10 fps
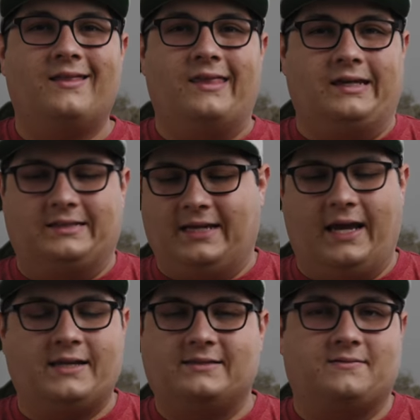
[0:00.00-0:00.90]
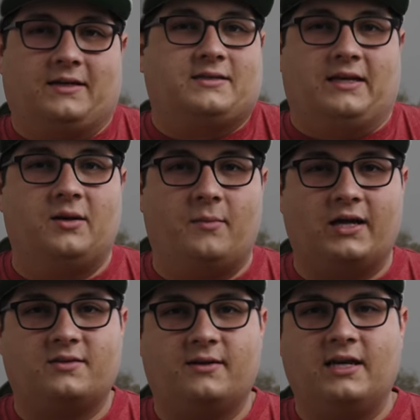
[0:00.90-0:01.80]
this has exceeded my
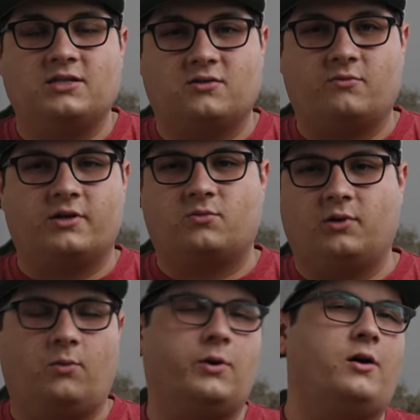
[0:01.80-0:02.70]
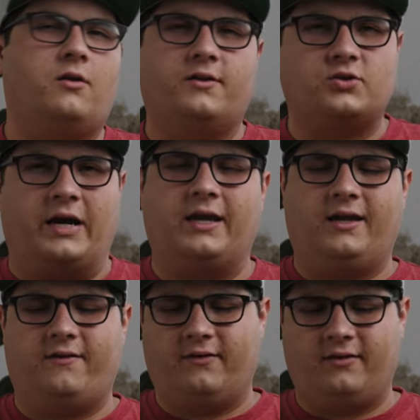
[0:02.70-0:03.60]
expectations. Works really well, all the
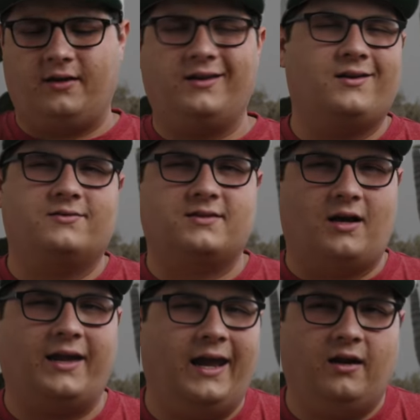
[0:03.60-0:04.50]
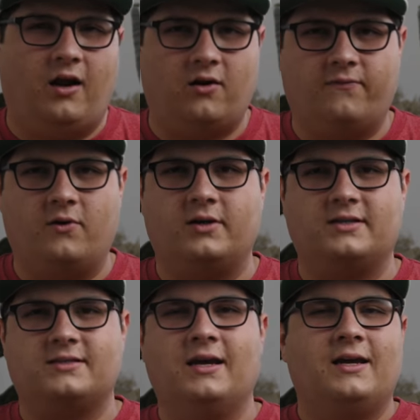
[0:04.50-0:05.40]
tracking and everything. You know, it's Canon
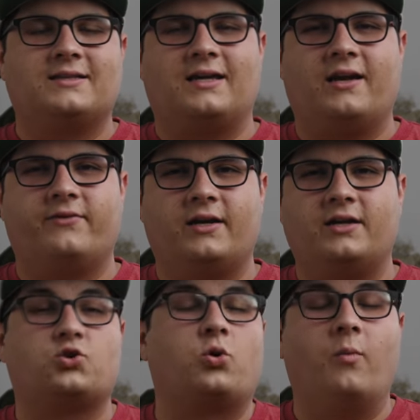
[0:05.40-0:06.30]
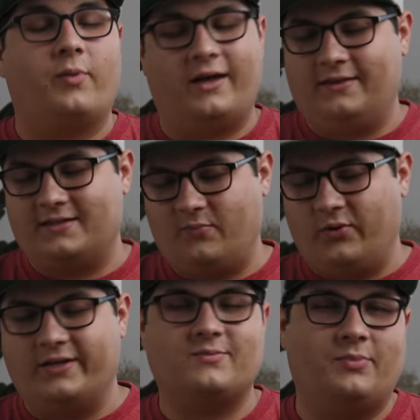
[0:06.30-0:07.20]
autofocus. It's kind of a trope at this
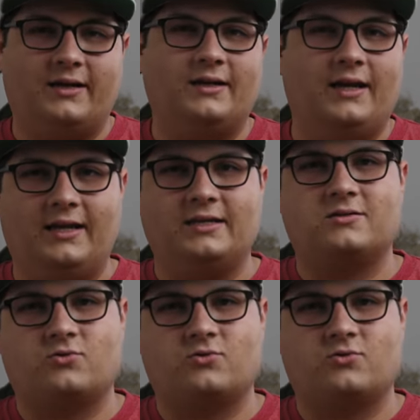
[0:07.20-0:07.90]
point, but it is